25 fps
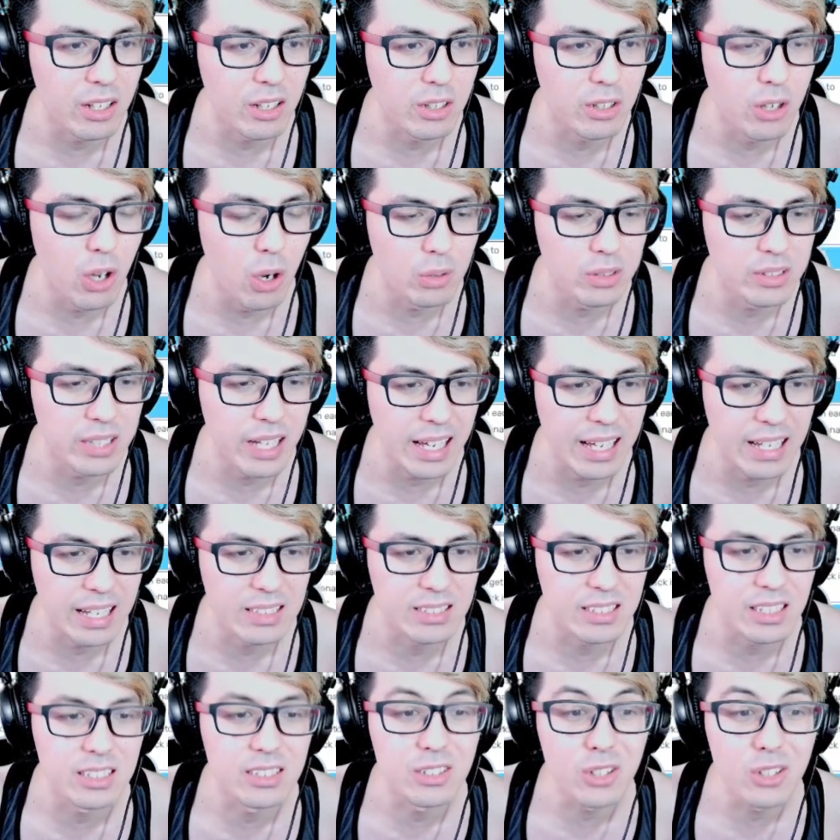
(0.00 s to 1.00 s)

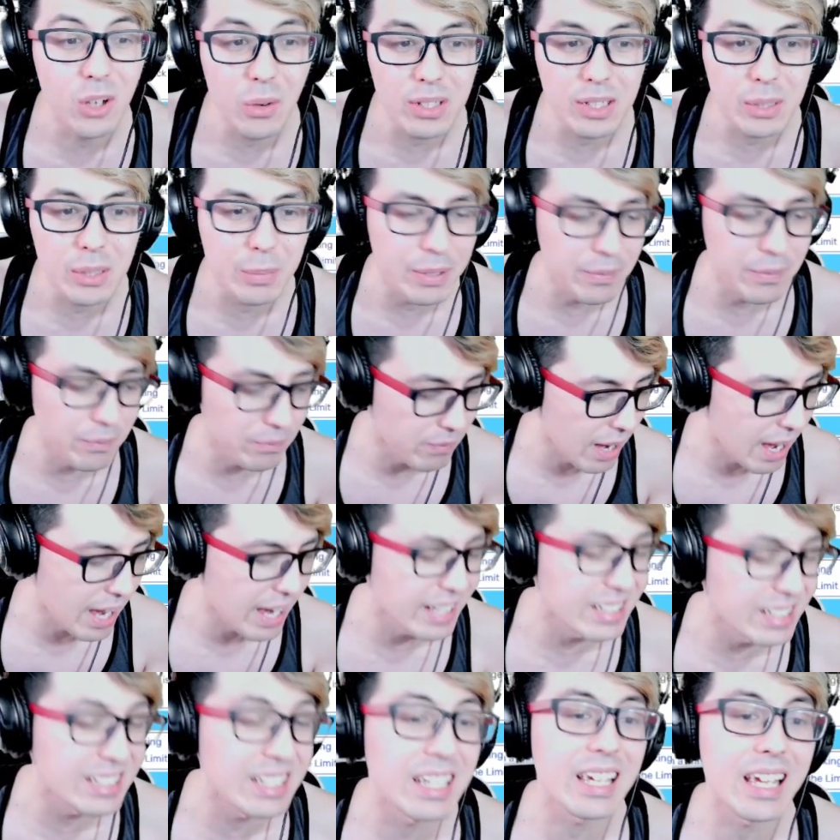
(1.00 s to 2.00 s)
Gotenks is going to be
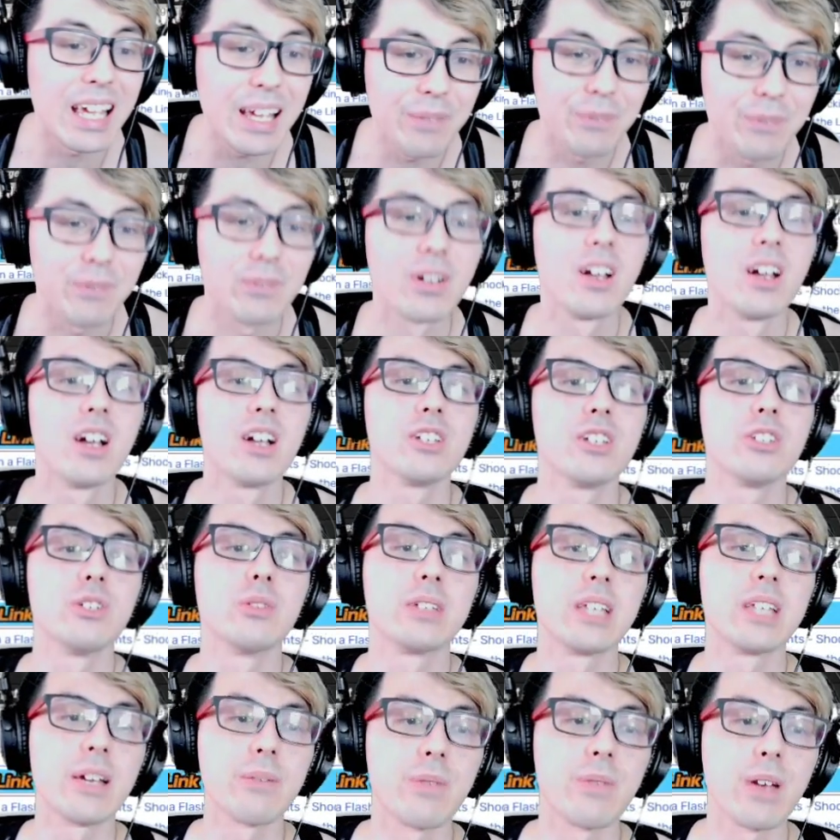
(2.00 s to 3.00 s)
fine if you
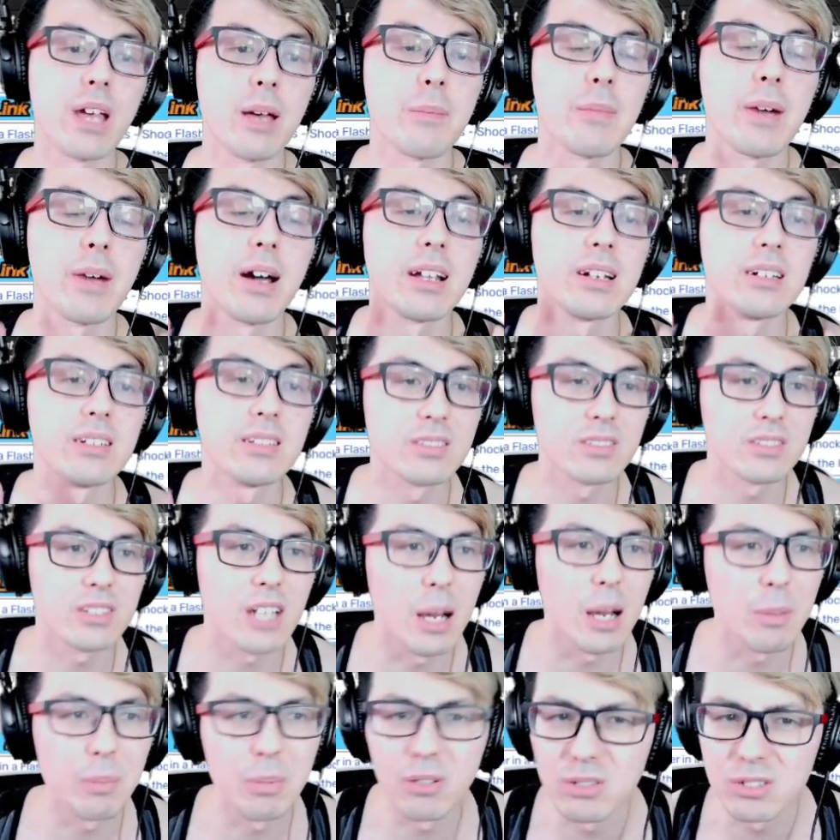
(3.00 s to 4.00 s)
give him a
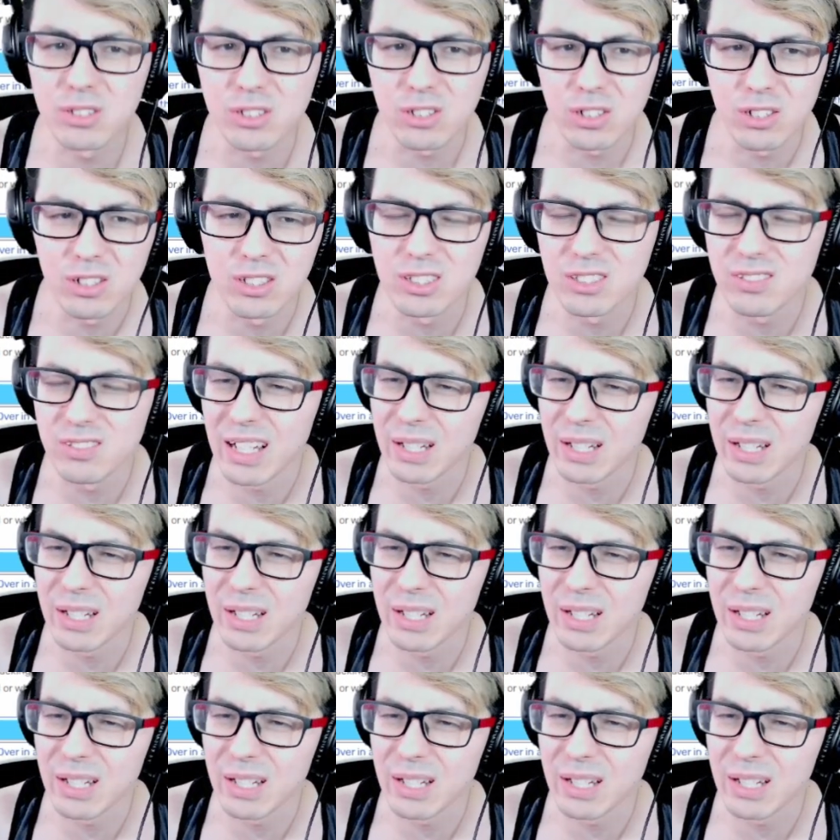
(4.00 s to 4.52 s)
couple turns,